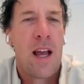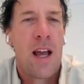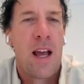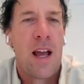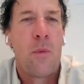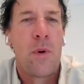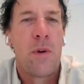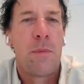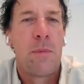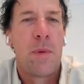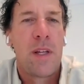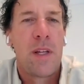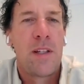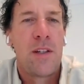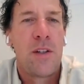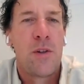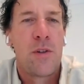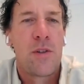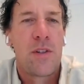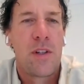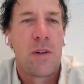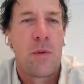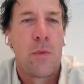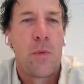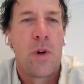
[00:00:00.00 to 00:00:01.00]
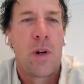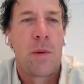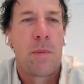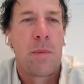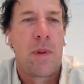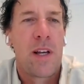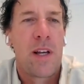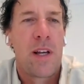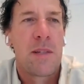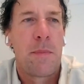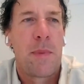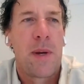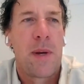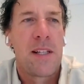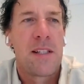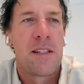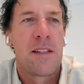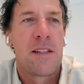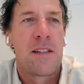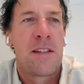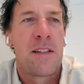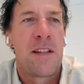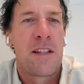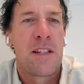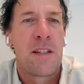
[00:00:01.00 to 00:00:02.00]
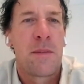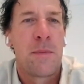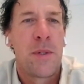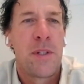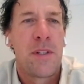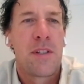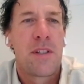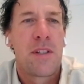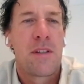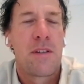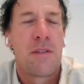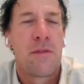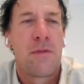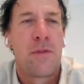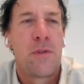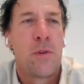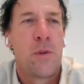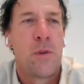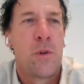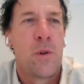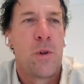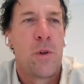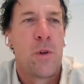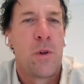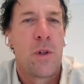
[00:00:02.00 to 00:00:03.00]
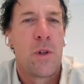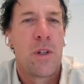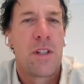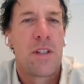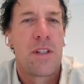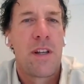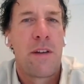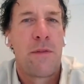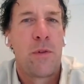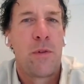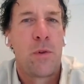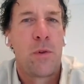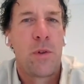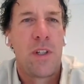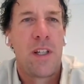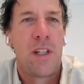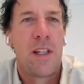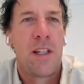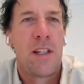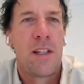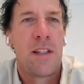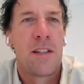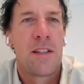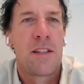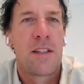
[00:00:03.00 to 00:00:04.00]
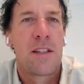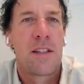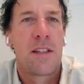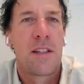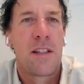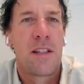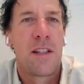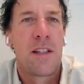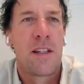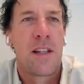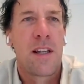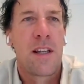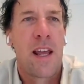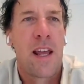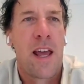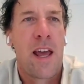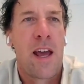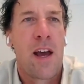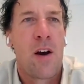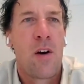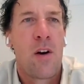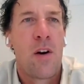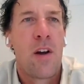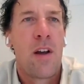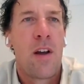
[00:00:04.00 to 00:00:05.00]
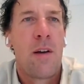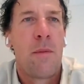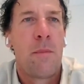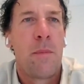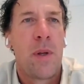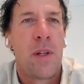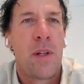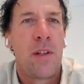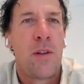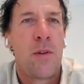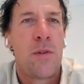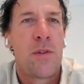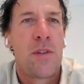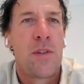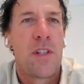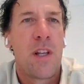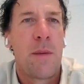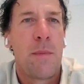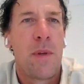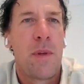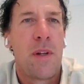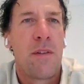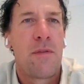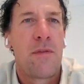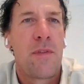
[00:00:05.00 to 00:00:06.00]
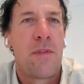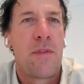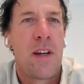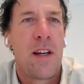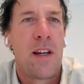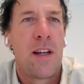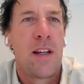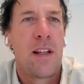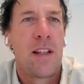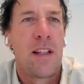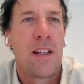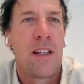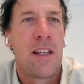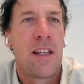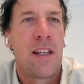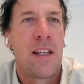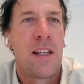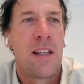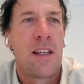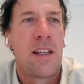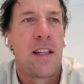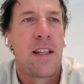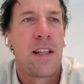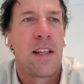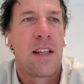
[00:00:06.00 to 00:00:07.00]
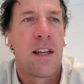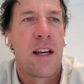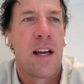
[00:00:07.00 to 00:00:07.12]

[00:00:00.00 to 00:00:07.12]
We've been using workplace-based assessments for several years now, but using them in a fairly